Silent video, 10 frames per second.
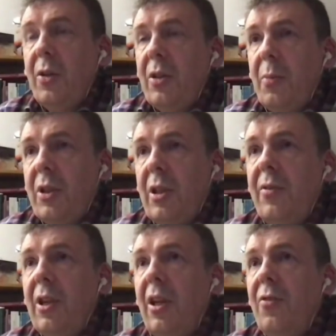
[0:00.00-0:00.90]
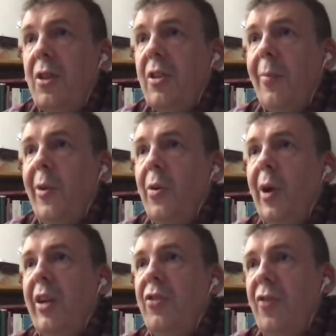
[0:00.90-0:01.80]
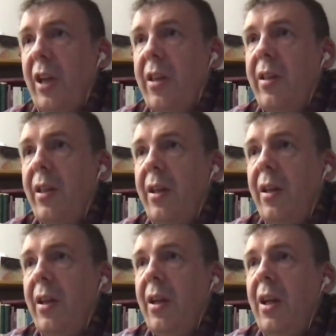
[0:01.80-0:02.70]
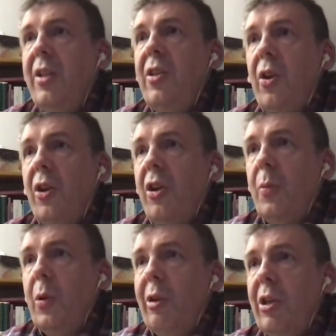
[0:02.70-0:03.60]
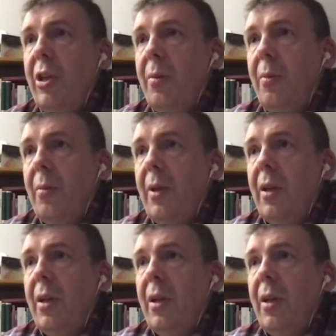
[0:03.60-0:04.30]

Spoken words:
This is because it seems that if someone who has faith is not going to be rigid,